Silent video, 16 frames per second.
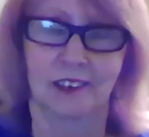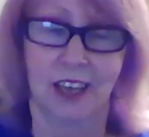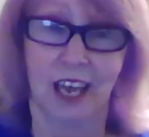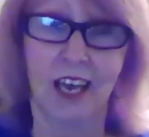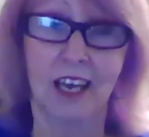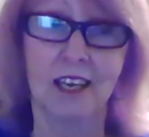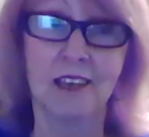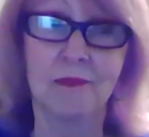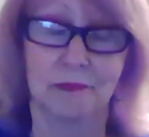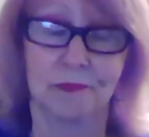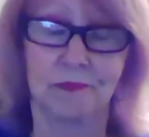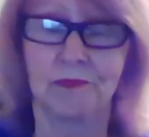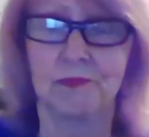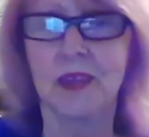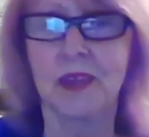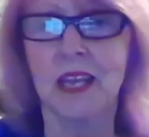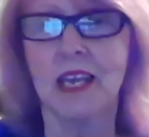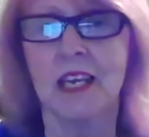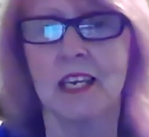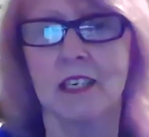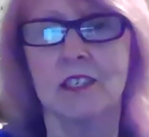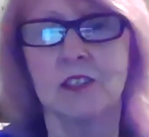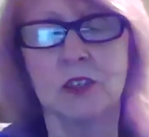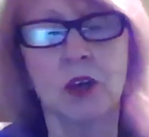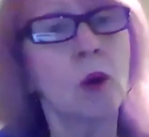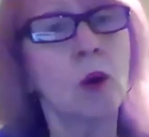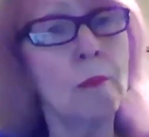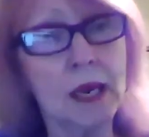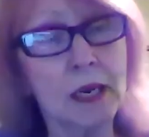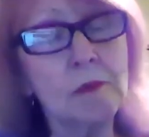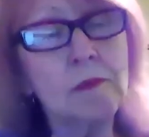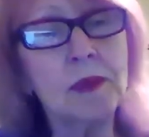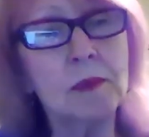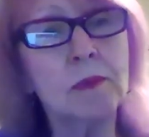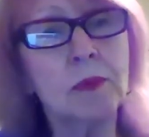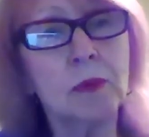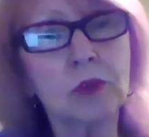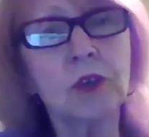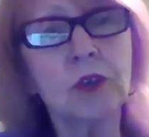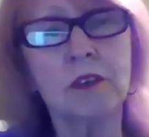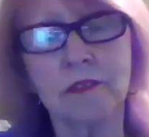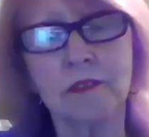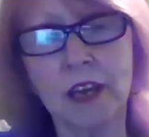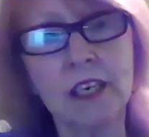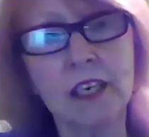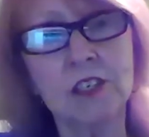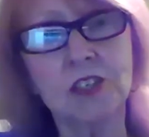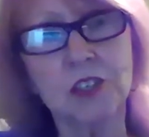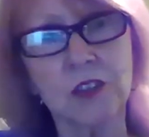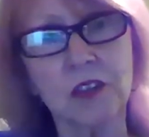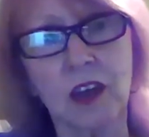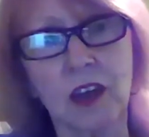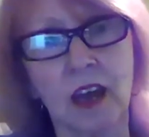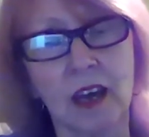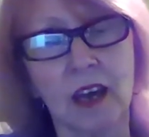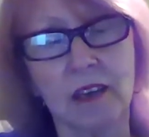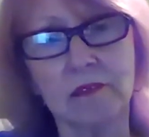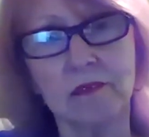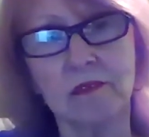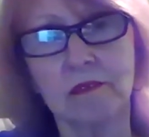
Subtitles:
Okay. So many people took advantage of that.